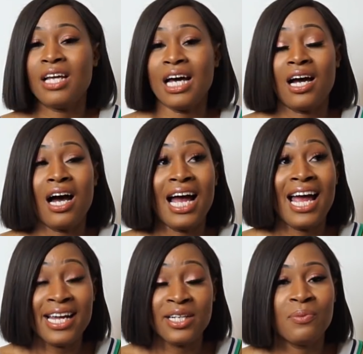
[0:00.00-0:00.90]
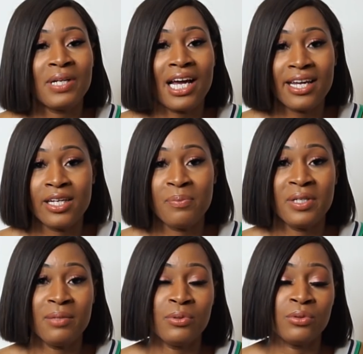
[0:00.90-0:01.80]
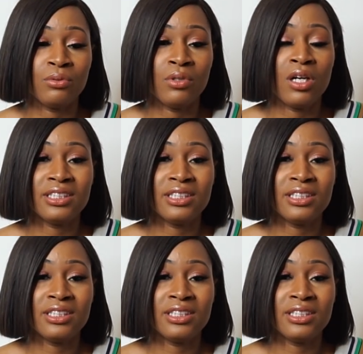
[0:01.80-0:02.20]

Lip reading: Like, I hate when I hear people